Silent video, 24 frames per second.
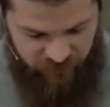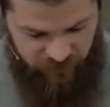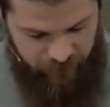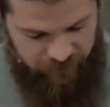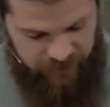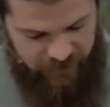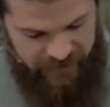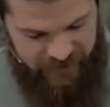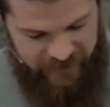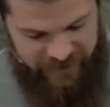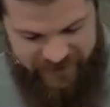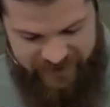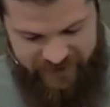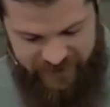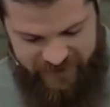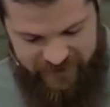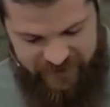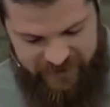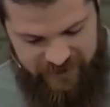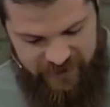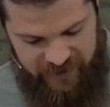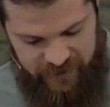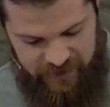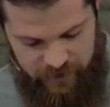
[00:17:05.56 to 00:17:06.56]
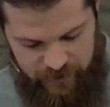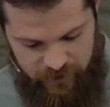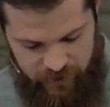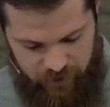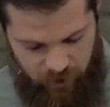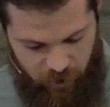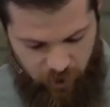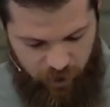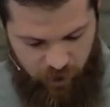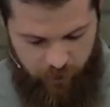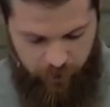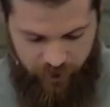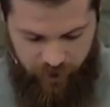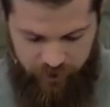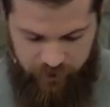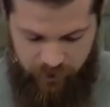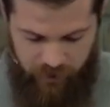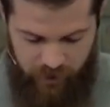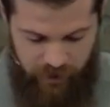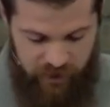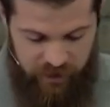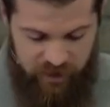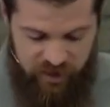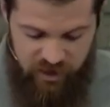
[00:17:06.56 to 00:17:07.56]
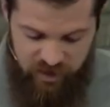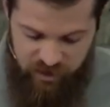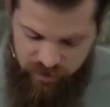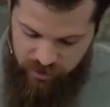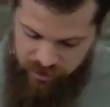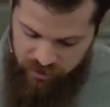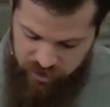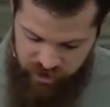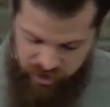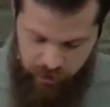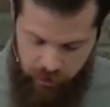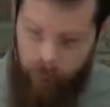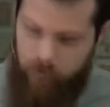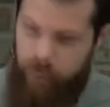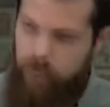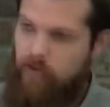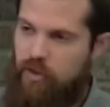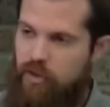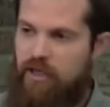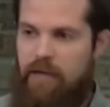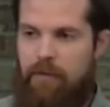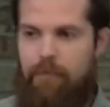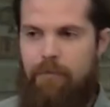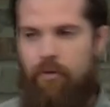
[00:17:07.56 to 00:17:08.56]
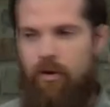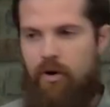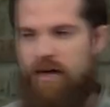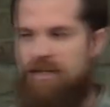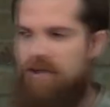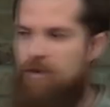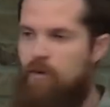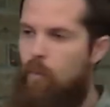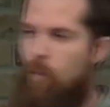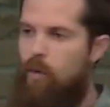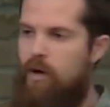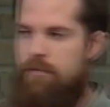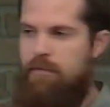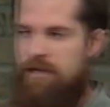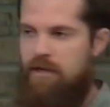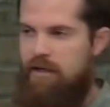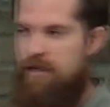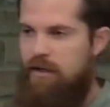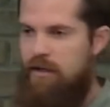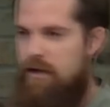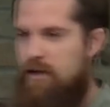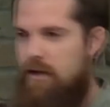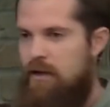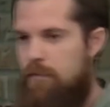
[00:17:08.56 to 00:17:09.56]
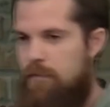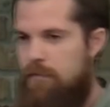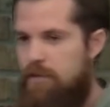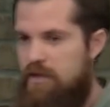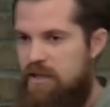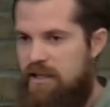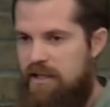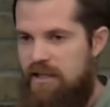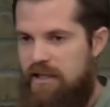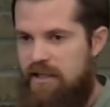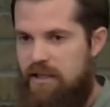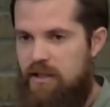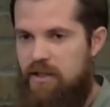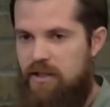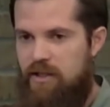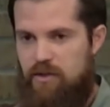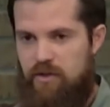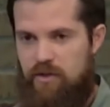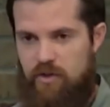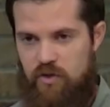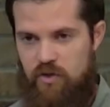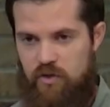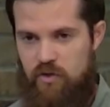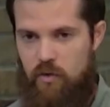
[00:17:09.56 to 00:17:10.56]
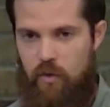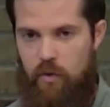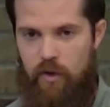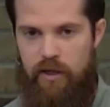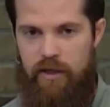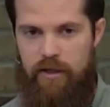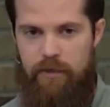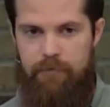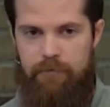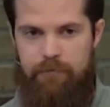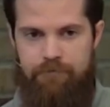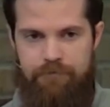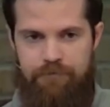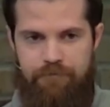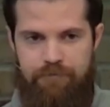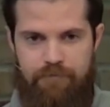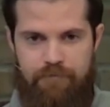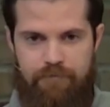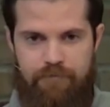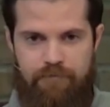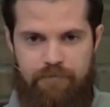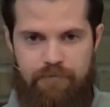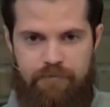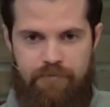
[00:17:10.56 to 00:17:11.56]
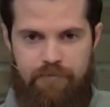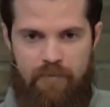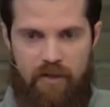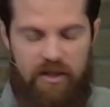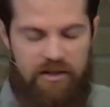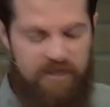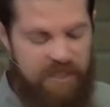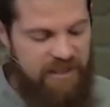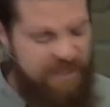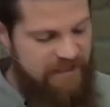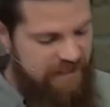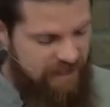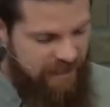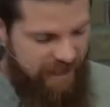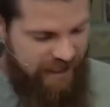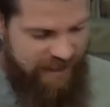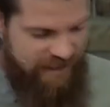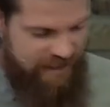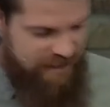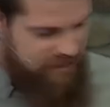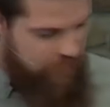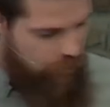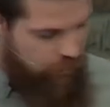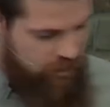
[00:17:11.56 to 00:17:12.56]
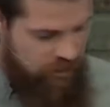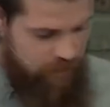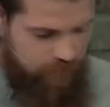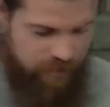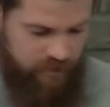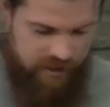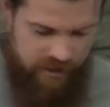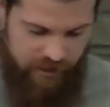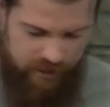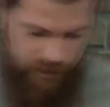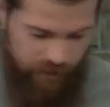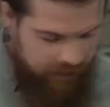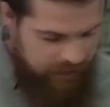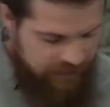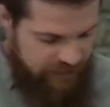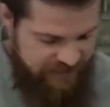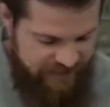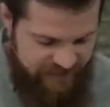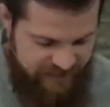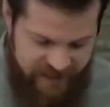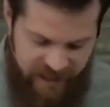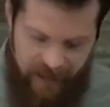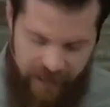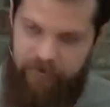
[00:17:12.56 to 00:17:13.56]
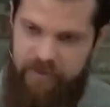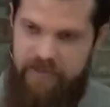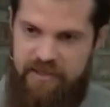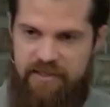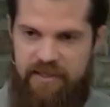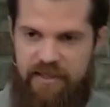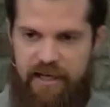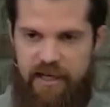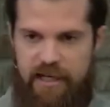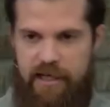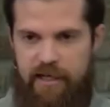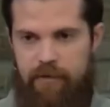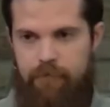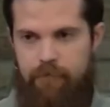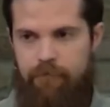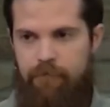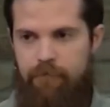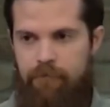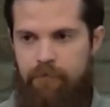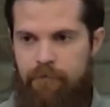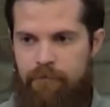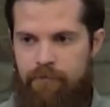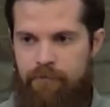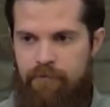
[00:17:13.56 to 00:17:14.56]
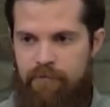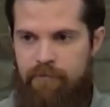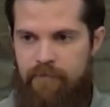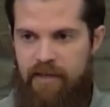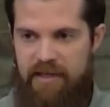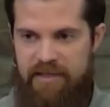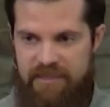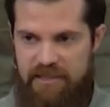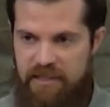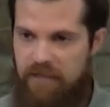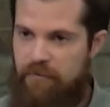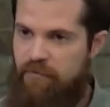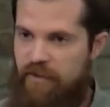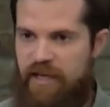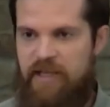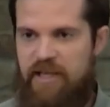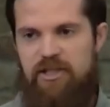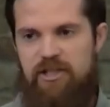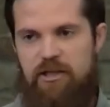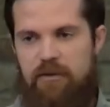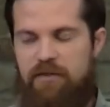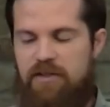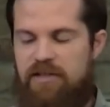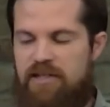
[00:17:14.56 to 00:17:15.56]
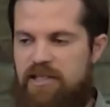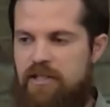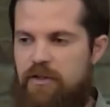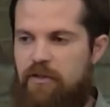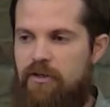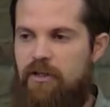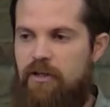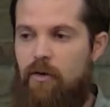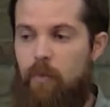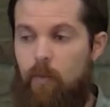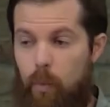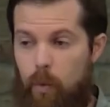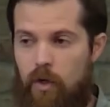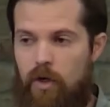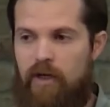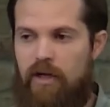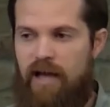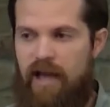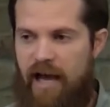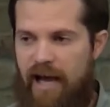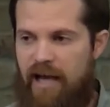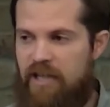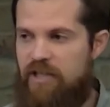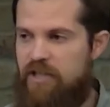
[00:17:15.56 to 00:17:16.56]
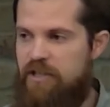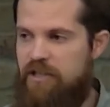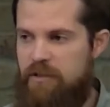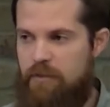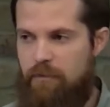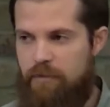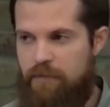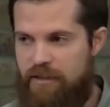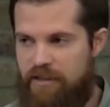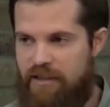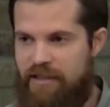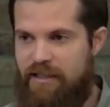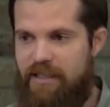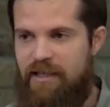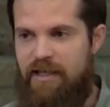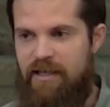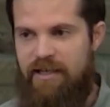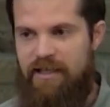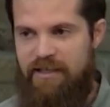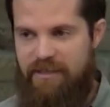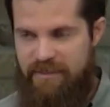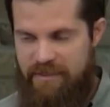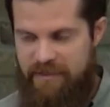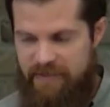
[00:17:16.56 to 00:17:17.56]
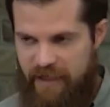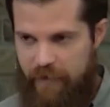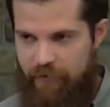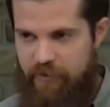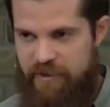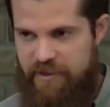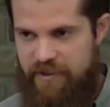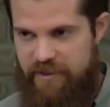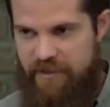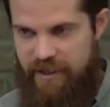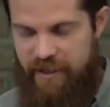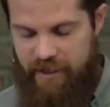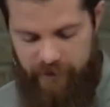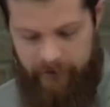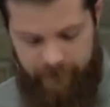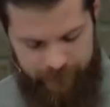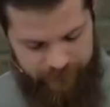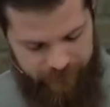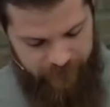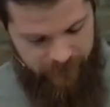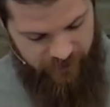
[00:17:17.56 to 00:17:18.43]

15 and 16 talk about children and pregnant women being destroyed. This land is going to be devastating, as the invasion of Assyria would actually be devastating.